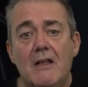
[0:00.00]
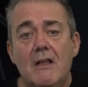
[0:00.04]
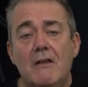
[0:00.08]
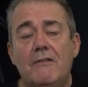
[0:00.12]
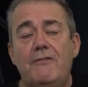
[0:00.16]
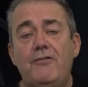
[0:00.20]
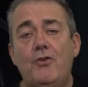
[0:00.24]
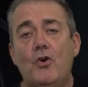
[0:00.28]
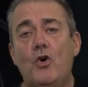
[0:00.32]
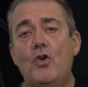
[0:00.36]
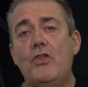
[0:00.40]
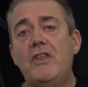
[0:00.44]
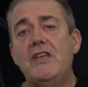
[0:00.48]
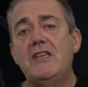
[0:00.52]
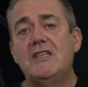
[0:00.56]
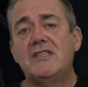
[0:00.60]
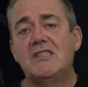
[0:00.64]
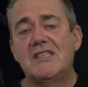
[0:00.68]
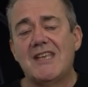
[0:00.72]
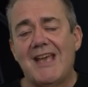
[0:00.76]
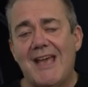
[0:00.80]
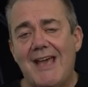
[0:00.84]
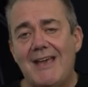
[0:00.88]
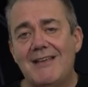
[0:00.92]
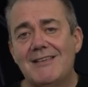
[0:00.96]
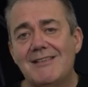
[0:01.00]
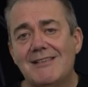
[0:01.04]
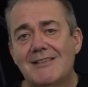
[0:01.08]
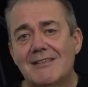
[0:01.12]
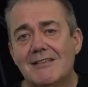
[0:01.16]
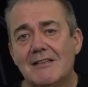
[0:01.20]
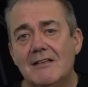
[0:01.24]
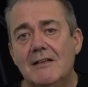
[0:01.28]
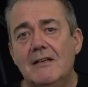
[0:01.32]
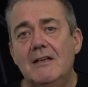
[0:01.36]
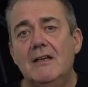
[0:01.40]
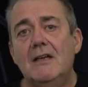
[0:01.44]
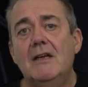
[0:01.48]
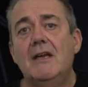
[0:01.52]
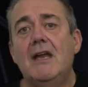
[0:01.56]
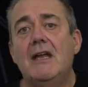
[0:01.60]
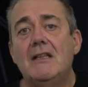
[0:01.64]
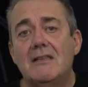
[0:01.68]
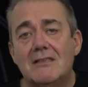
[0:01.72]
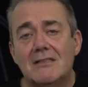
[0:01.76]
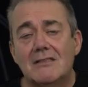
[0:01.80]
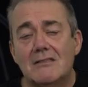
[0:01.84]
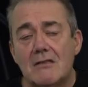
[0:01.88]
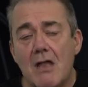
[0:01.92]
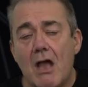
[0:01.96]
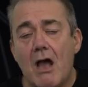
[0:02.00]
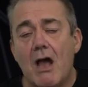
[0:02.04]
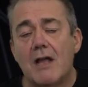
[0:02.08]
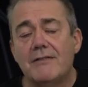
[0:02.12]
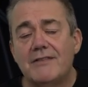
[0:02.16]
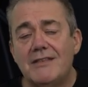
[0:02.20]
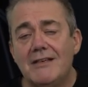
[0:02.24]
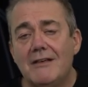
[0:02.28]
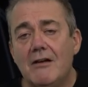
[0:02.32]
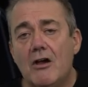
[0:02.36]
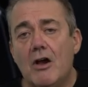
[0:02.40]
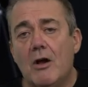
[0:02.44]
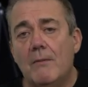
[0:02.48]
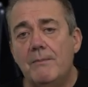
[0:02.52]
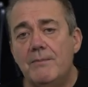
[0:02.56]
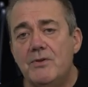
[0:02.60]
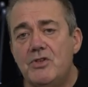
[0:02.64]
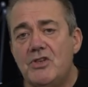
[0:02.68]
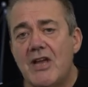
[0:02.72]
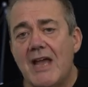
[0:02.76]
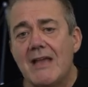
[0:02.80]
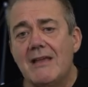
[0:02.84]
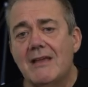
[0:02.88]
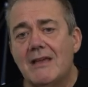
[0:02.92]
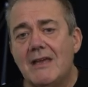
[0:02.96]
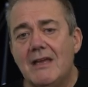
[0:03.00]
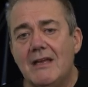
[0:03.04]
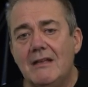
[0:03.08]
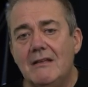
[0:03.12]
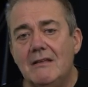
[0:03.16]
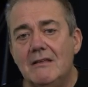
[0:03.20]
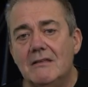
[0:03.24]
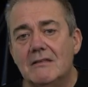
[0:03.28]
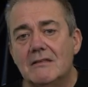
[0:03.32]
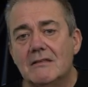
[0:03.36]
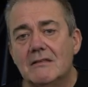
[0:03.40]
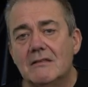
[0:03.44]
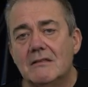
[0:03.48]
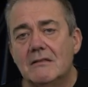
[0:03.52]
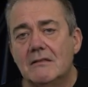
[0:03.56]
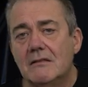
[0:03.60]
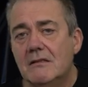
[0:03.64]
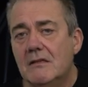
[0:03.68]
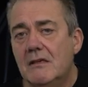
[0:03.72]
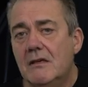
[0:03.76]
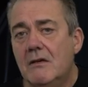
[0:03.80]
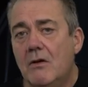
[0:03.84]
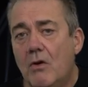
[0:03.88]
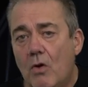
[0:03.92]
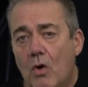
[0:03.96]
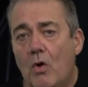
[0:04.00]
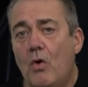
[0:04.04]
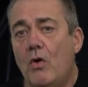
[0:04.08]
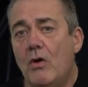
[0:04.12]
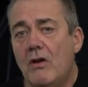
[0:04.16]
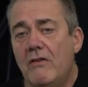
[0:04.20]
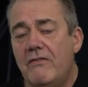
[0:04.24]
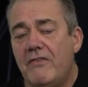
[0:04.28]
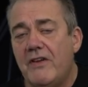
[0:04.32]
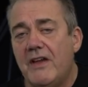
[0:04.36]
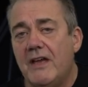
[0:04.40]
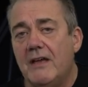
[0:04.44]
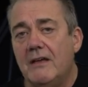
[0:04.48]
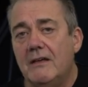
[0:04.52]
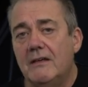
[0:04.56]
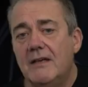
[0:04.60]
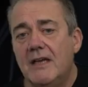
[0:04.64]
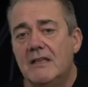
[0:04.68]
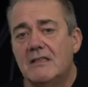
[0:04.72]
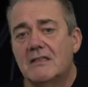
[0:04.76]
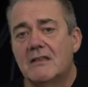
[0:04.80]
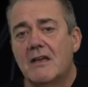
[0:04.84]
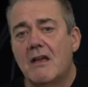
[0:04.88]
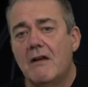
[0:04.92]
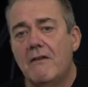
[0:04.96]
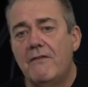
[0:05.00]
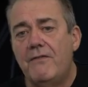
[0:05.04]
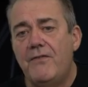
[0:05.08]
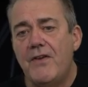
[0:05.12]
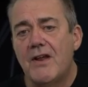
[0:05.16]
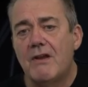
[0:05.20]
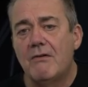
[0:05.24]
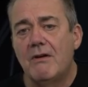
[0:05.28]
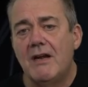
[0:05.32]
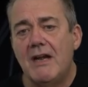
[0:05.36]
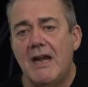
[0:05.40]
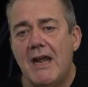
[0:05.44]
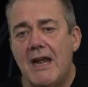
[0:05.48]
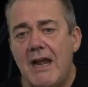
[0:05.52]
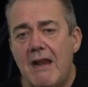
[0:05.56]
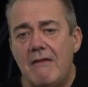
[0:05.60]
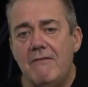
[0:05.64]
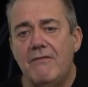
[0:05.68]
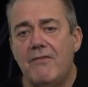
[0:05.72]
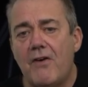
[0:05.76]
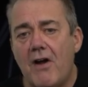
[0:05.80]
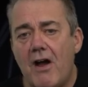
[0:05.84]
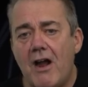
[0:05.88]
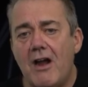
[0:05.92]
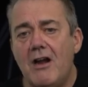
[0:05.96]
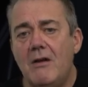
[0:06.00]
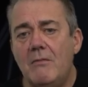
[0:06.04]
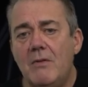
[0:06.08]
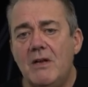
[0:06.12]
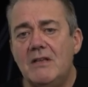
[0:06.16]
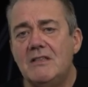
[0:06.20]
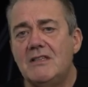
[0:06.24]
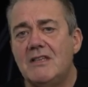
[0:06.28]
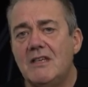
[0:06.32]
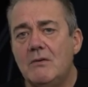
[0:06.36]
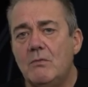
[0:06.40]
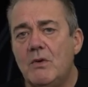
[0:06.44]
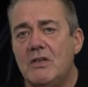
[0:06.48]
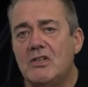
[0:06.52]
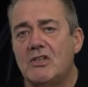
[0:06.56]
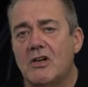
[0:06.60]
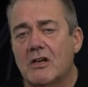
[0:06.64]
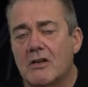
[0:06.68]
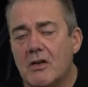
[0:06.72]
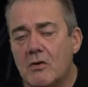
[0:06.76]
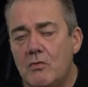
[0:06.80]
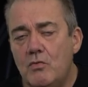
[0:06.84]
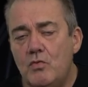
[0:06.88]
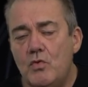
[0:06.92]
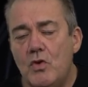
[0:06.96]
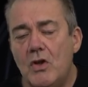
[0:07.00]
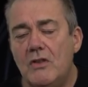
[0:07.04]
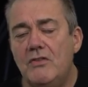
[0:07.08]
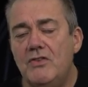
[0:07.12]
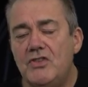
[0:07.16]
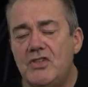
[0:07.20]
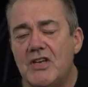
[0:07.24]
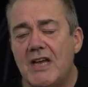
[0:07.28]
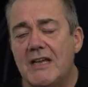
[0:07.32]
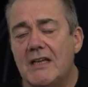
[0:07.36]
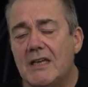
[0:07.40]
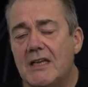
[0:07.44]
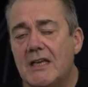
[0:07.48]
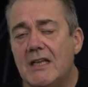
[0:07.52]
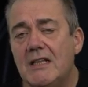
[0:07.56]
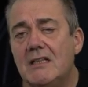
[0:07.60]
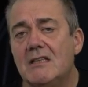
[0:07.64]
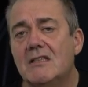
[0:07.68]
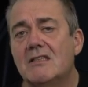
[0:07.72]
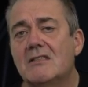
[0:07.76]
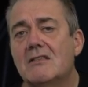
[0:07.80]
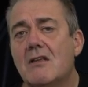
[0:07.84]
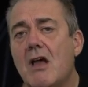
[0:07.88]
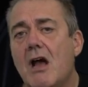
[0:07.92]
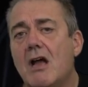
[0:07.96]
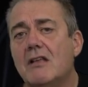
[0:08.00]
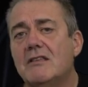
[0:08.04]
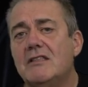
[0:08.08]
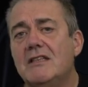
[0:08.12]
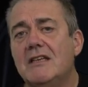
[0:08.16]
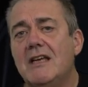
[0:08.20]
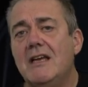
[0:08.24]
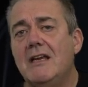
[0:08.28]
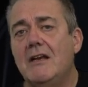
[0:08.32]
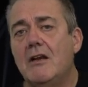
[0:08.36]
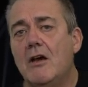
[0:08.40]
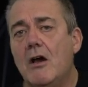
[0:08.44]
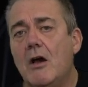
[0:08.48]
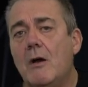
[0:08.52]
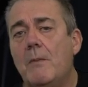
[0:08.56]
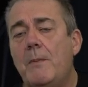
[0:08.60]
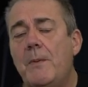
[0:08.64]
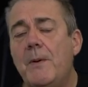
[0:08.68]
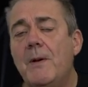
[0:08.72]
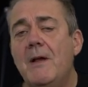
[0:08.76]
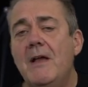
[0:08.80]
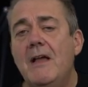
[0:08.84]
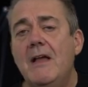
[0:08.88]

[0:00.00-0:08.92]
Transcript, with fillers: For this test, it's starting up Jenkins, all of it. It's configuring an environment in which I can run Jenkins, starting it up,